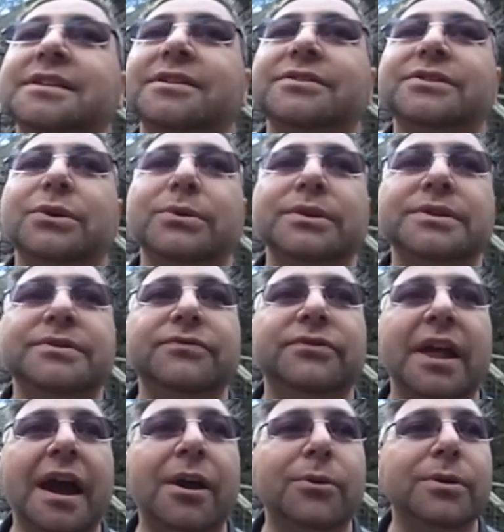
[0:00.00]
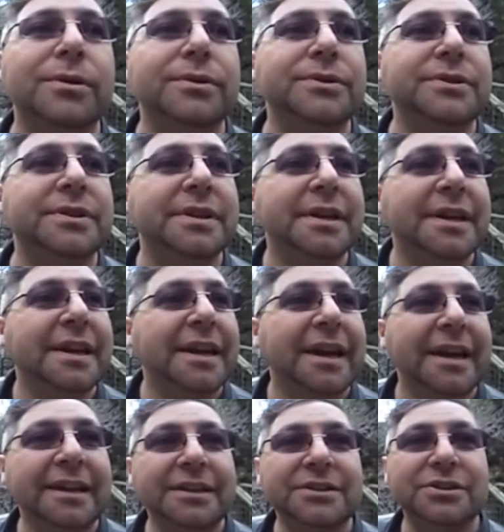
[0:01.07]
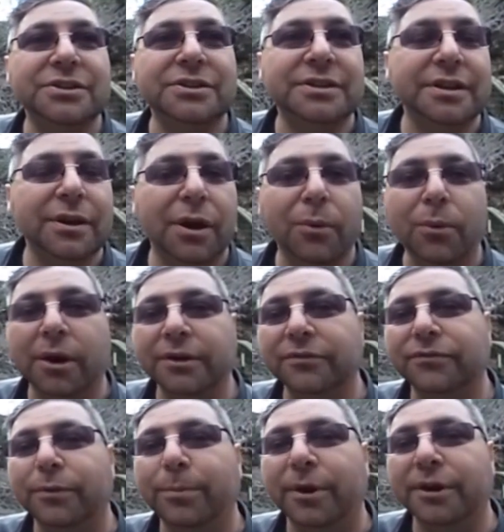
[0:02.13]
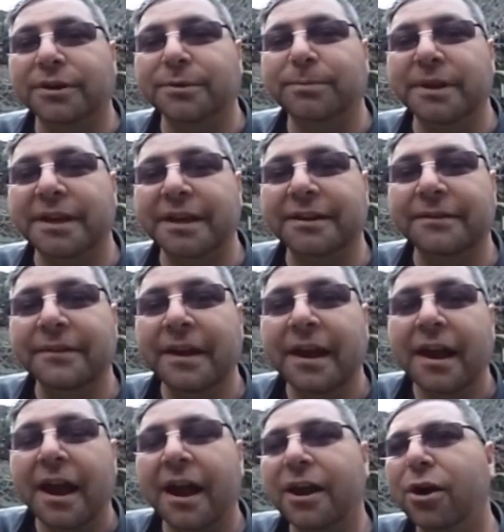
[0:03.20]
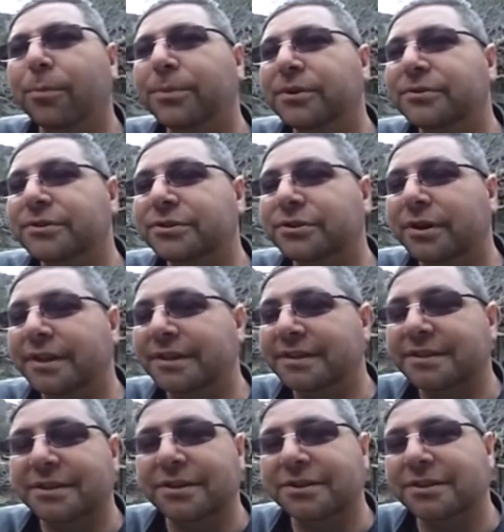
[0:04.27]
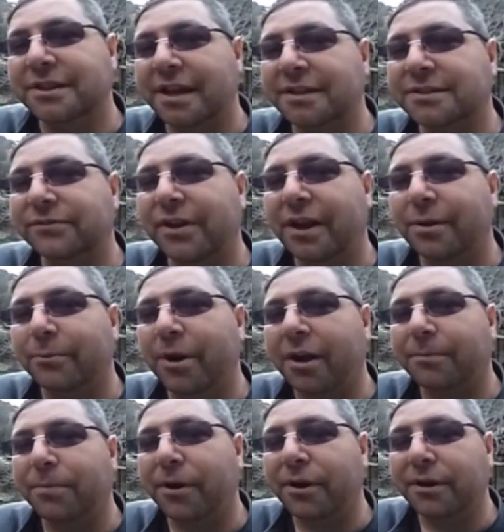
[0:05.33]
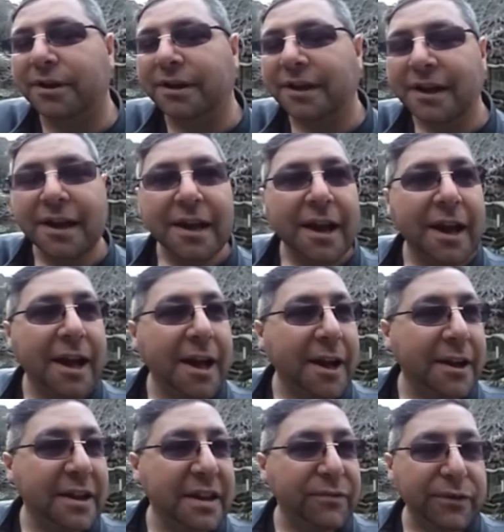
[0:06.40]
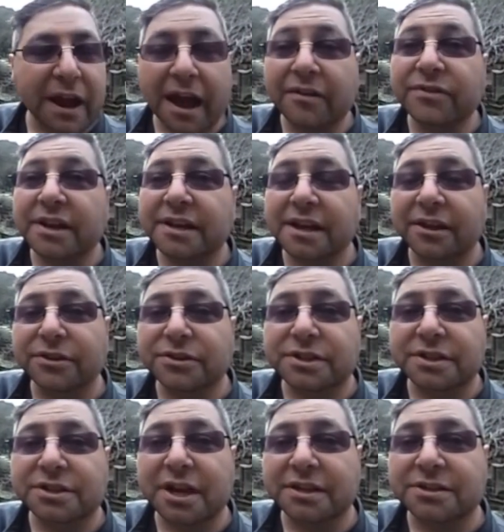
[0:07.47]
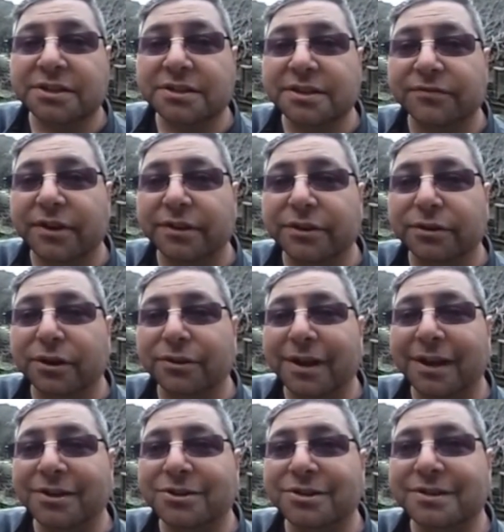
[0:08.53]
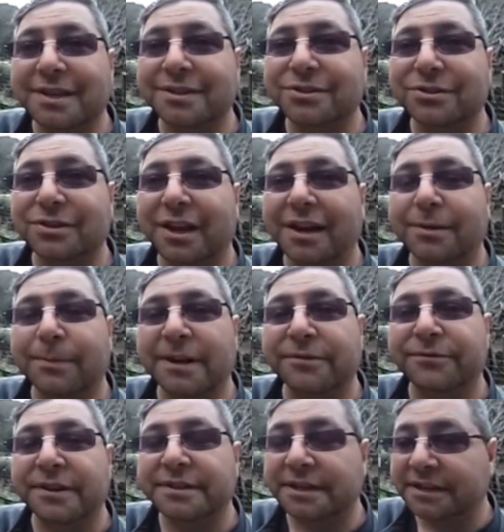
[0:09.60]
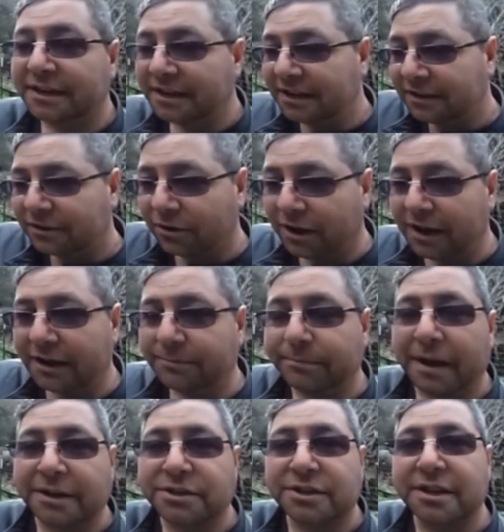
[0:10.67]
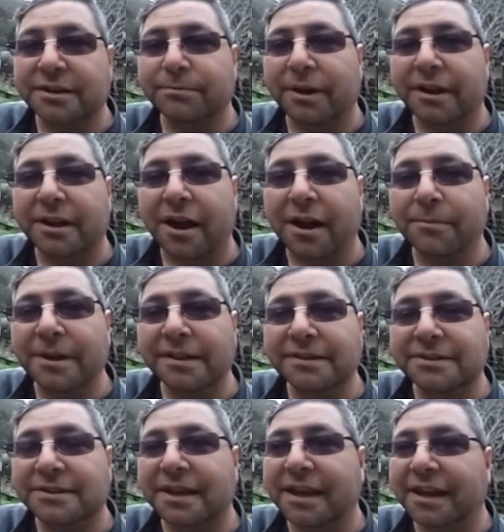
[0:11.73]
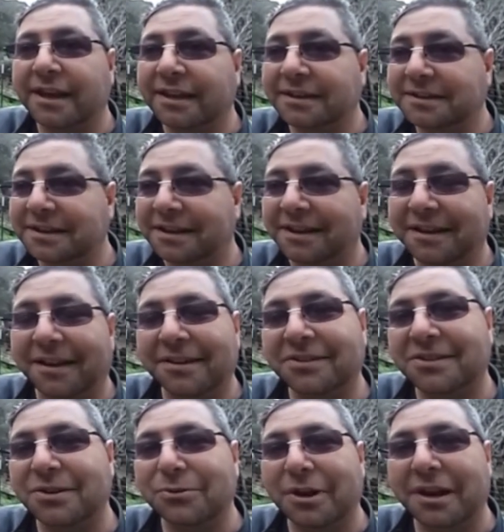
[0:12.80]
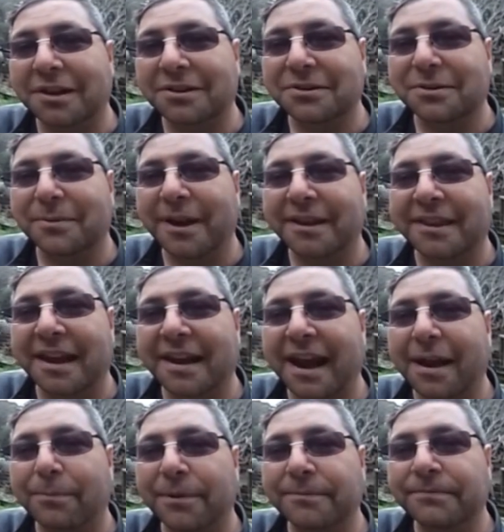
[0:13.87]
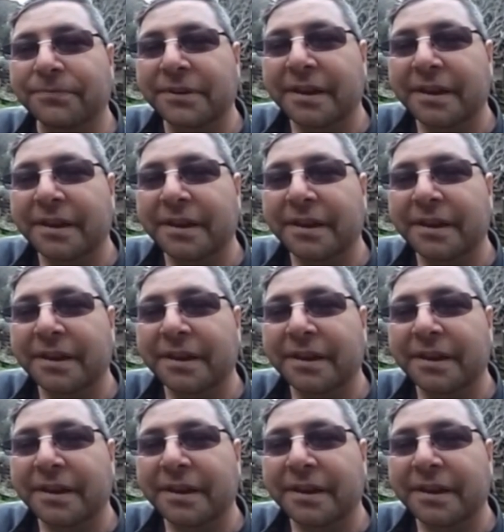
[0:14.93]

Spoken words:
There's always flowers, and it's just a wonderful park to be in. I hope you enjoyed this little slice of Alum Rock Park. If you have any other suggestions of other locations that you'd like me to visit, go ahead and mention it in my comments, and I'll see what I can do to make that happen.